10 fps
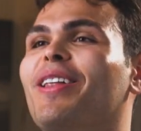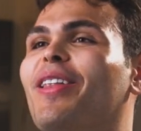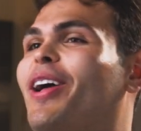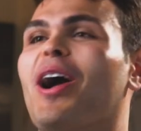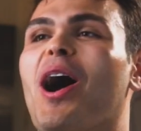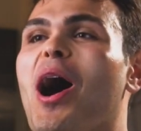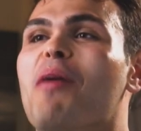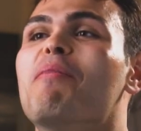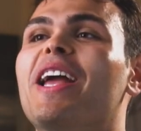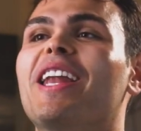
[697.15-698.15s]
Like I
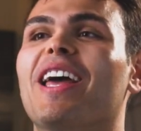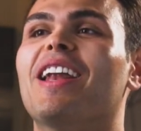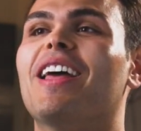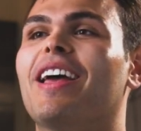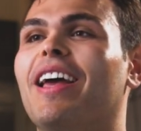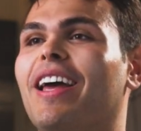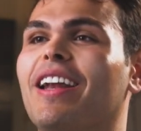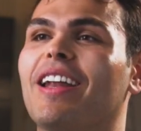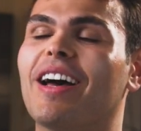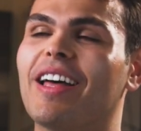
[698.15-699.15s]
made it.
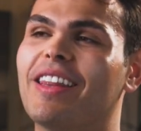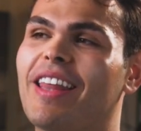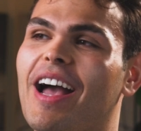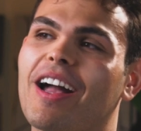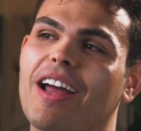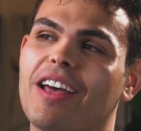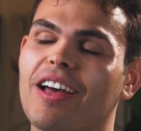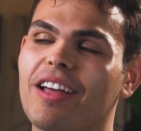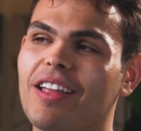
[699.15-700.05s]
And that kind of,